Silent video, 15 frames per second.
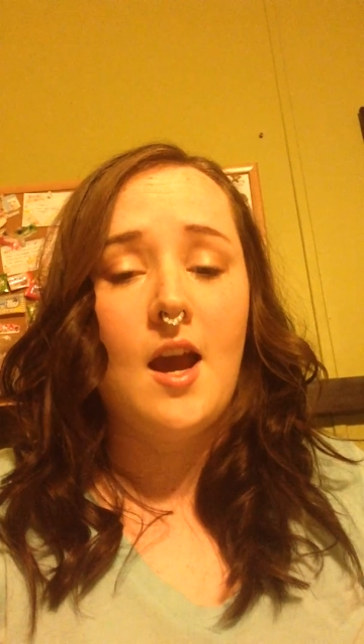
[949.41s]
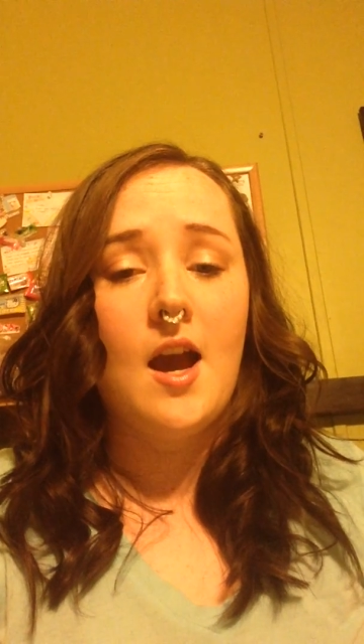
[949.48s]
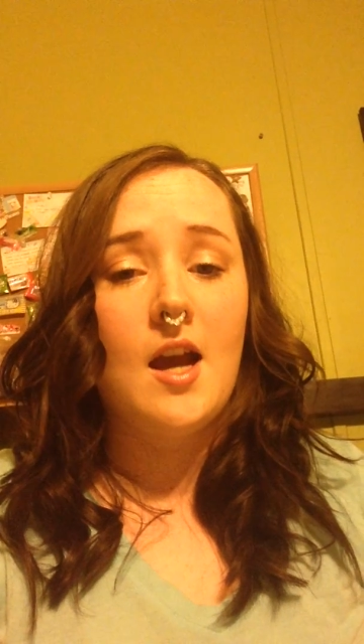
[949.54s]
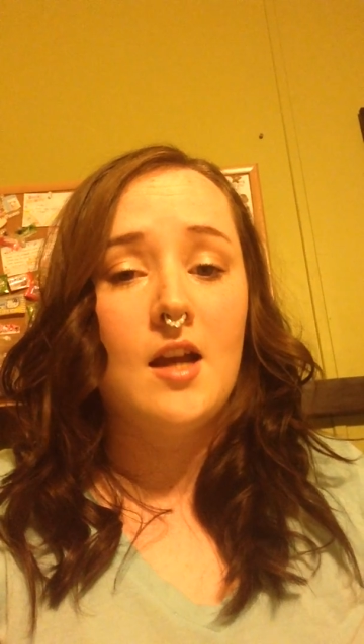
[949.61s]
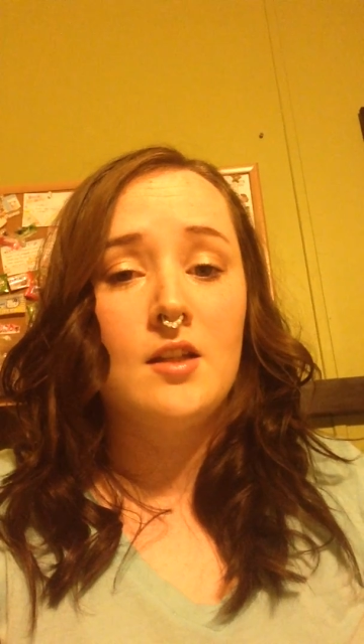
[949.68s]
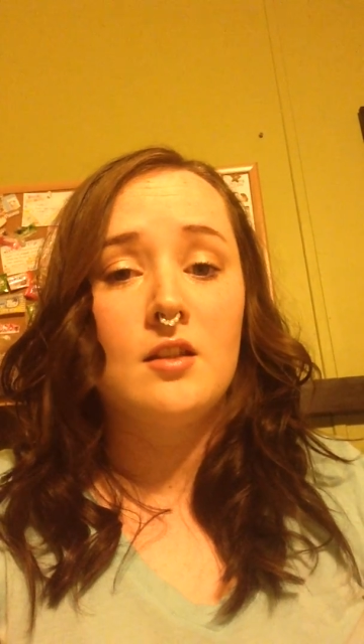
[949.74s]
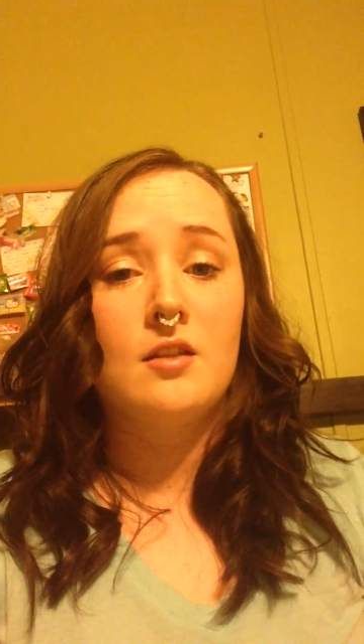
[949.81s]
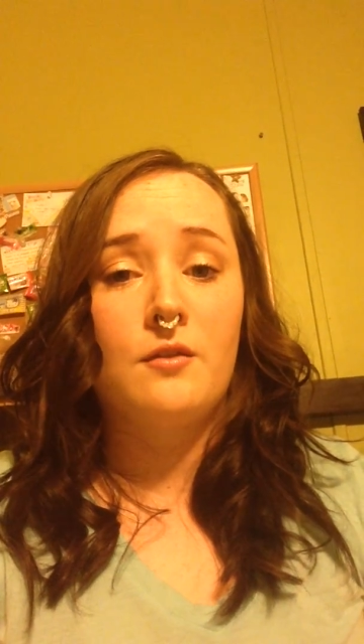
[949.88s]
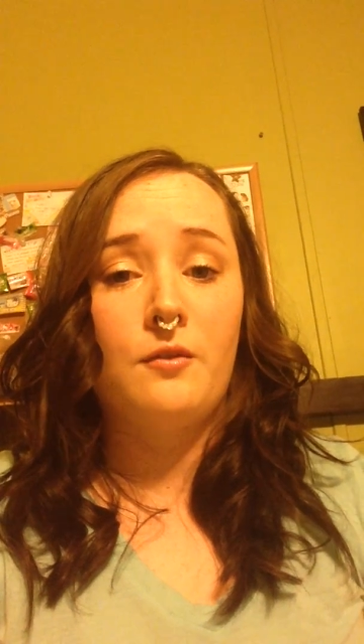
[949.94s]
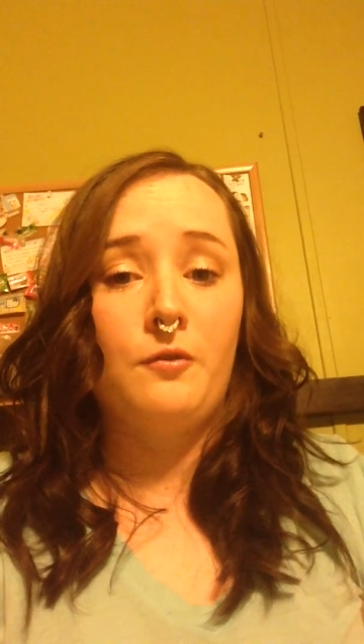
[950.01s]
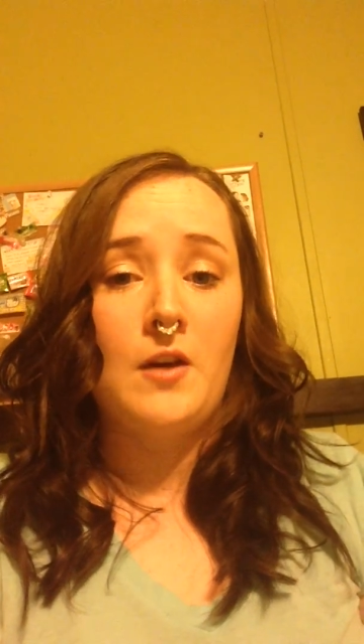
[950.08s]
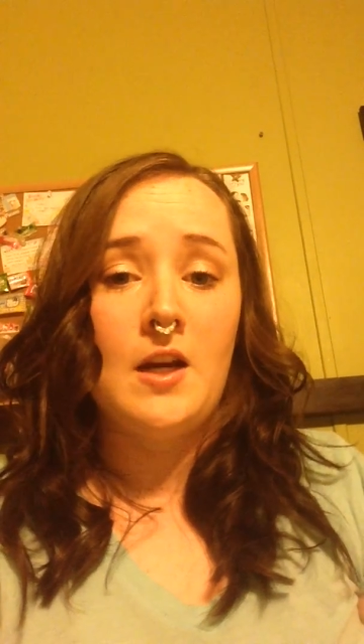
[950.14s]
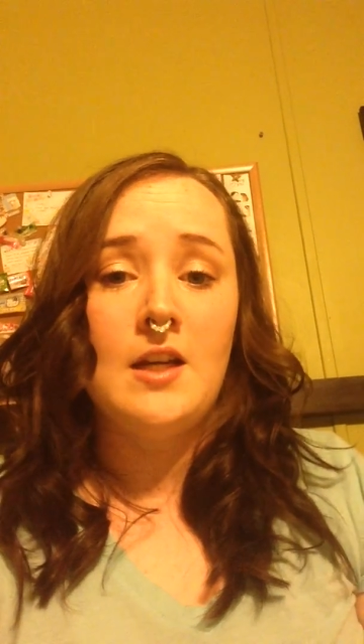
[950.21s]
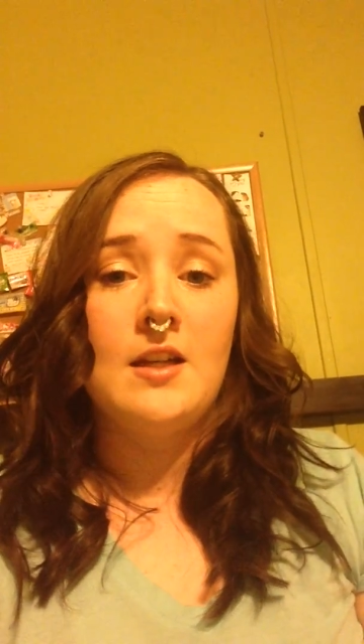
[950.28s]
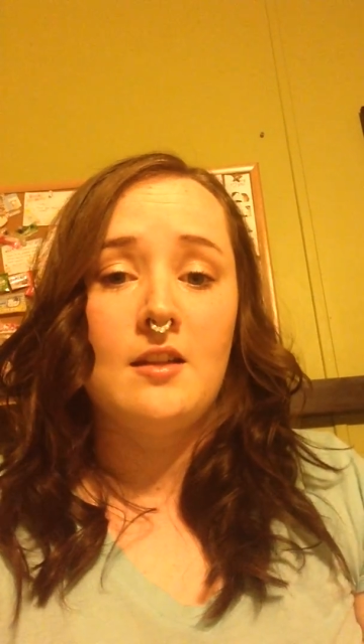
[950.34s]
I just
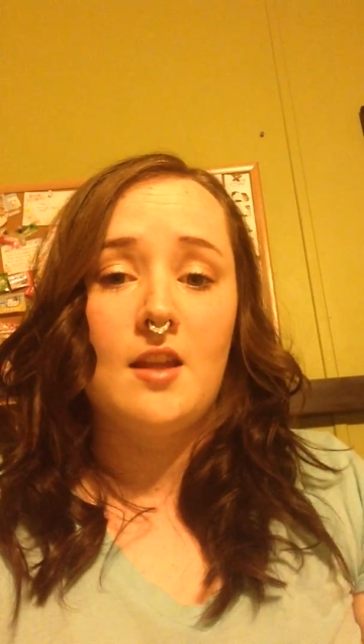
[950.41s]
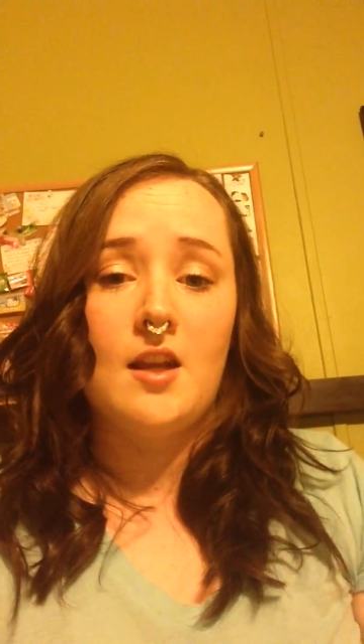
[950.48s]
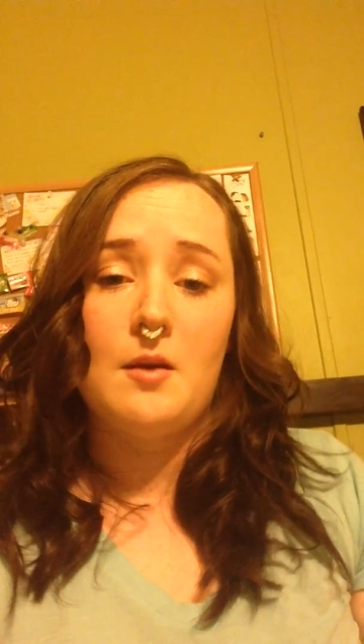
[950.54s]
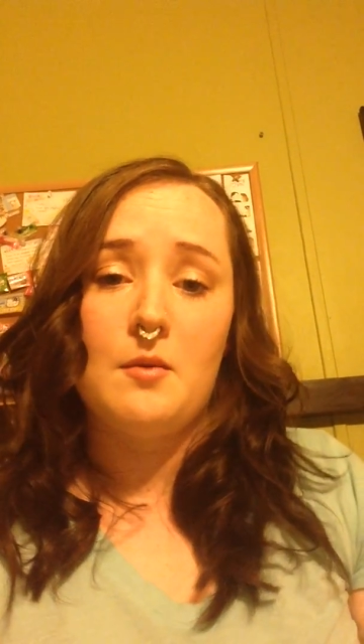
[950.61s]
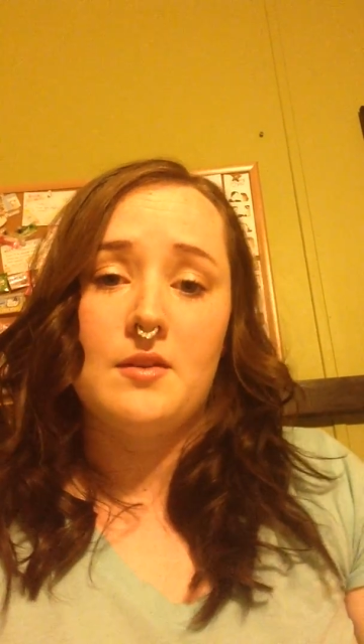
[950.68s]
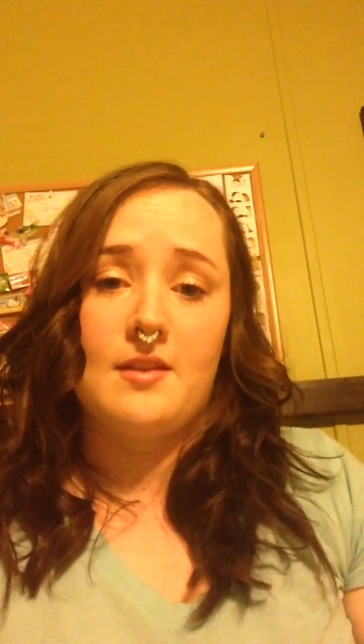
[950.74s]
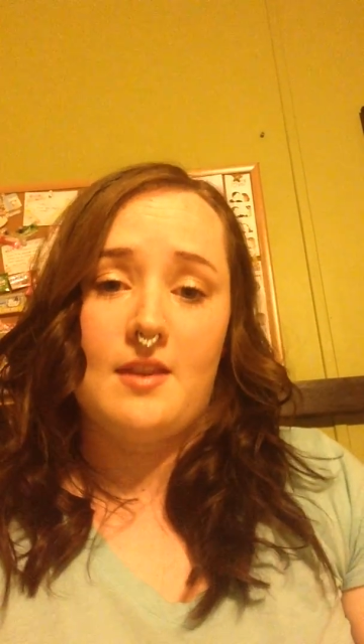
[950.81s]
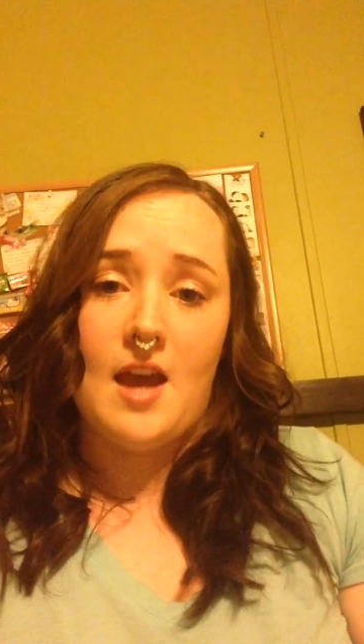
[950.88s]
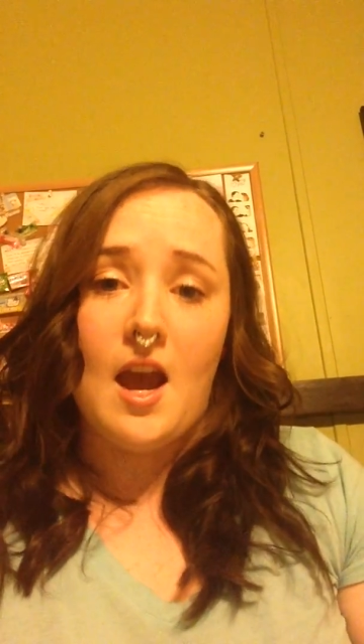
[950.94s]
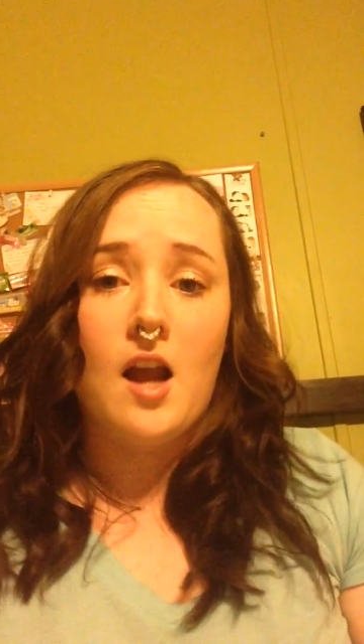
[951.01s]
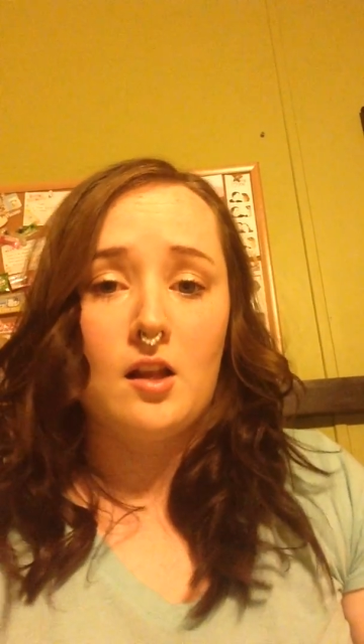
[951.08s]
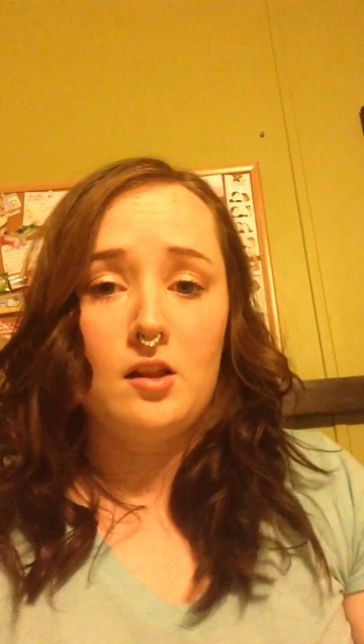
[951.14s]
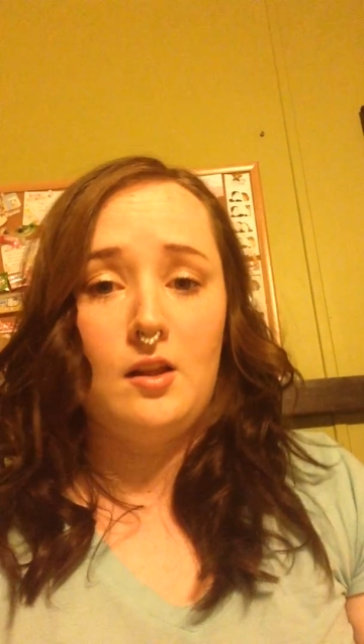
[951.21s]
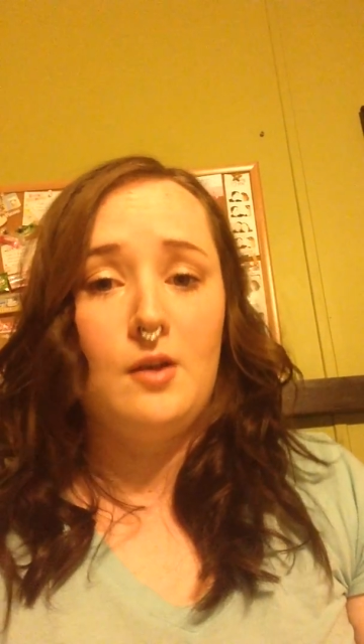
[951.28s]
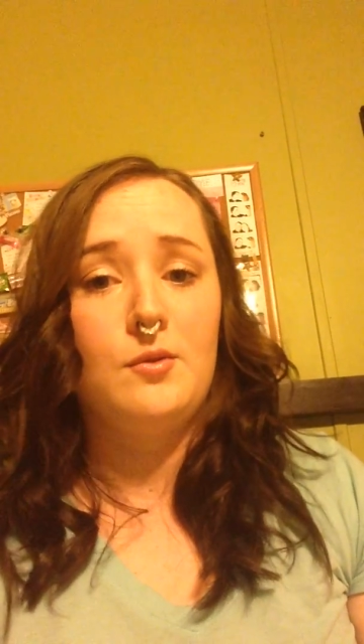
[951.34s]
freaked that it was that
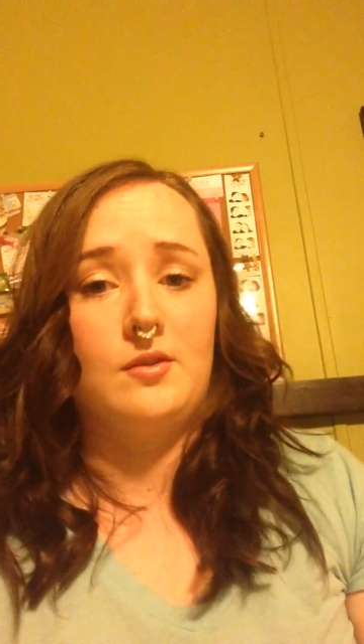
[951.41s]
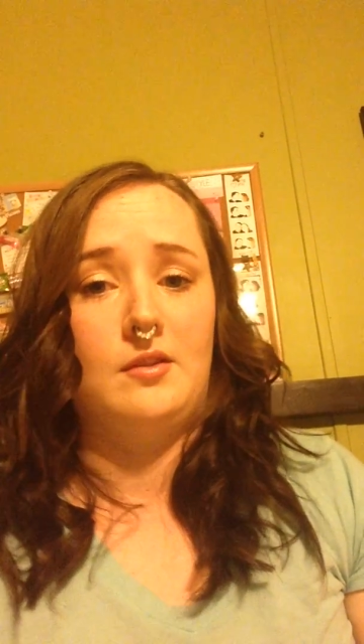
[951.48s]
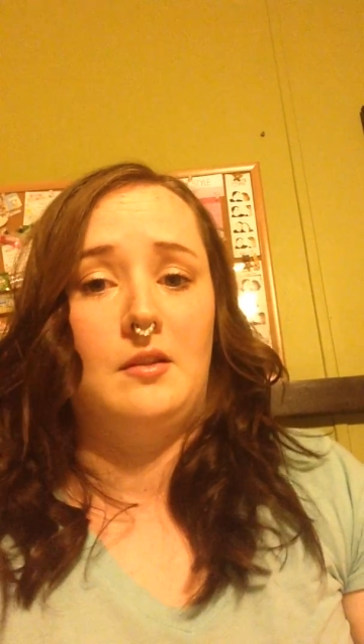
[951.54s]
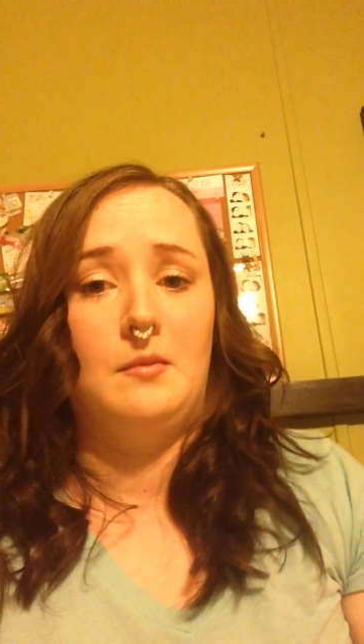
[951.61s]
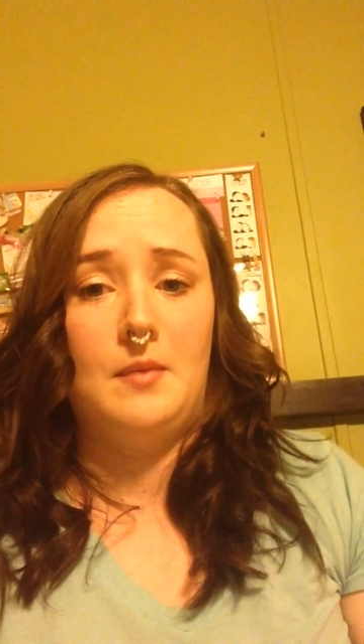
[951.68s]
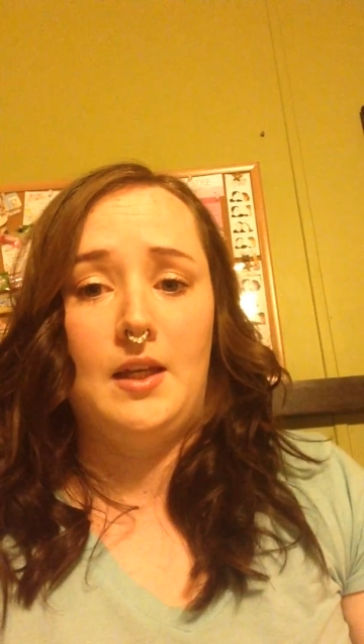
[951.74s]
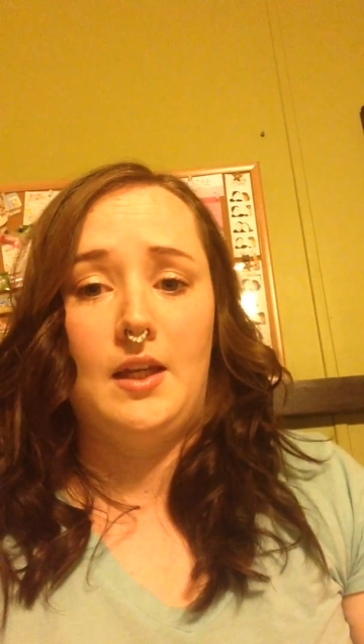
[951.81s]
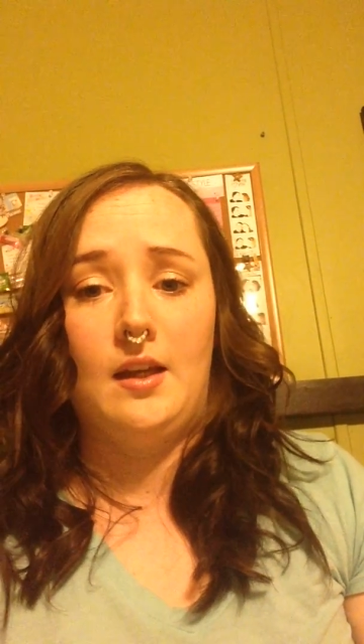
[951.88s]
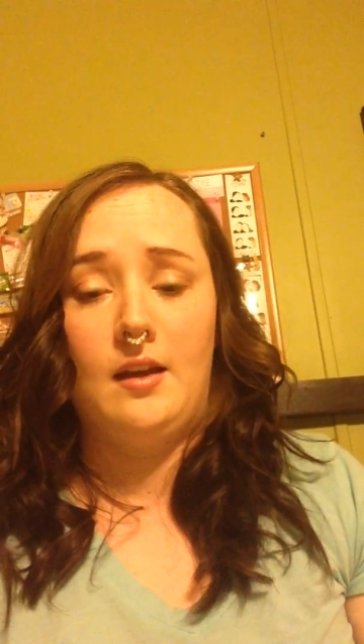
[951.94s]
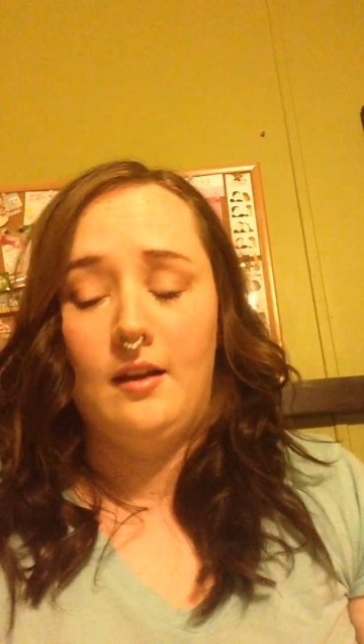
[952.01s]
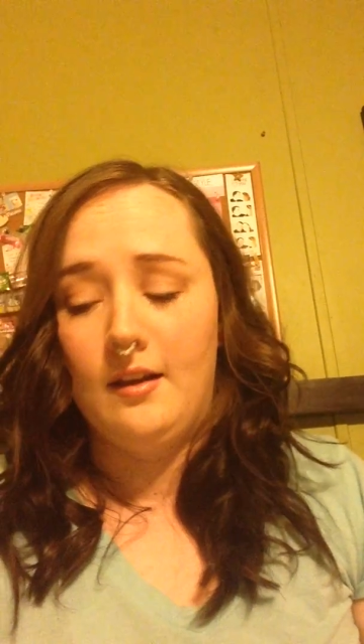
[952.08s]
close to me.